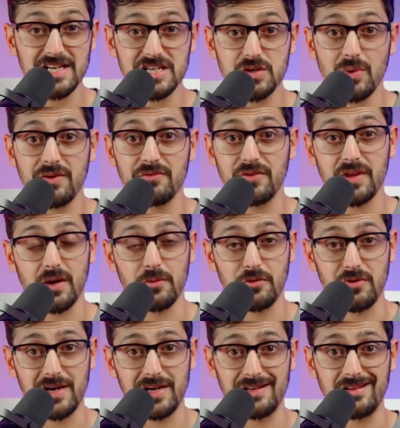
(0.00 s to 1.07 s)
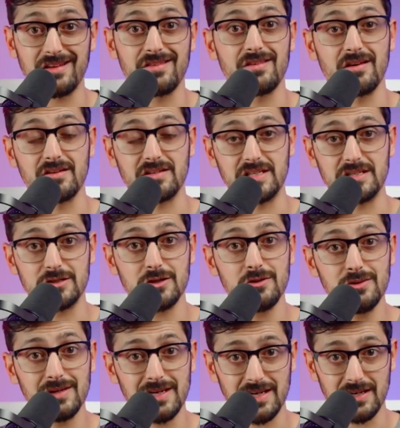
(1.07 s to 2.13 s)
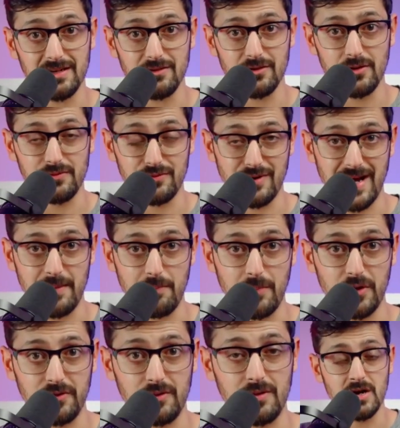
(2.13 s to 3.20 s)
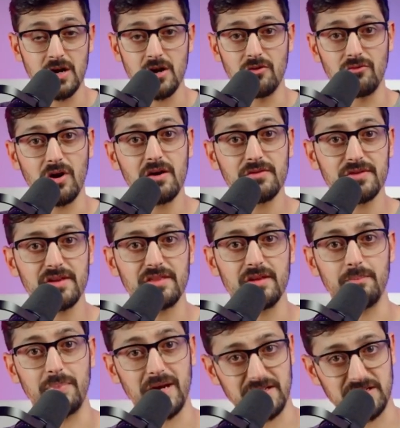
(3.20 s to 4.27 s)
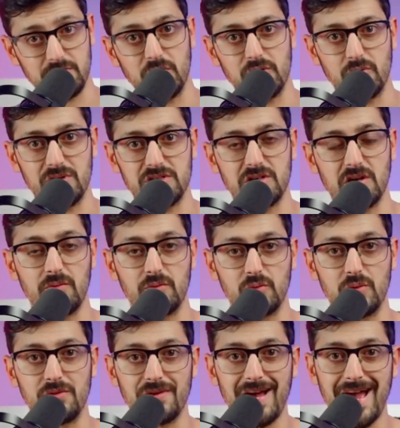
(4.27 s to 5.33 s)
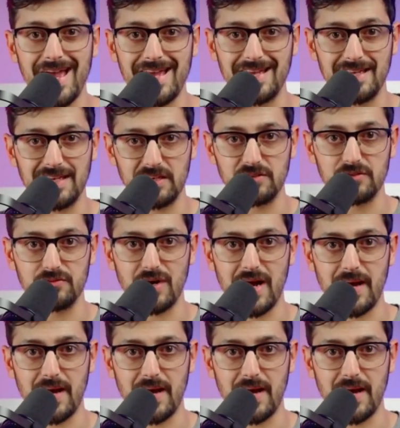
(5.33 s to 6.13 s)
actually went for the upgraded 32 gig of RAM model rather than the base model which comes with 8 gigs of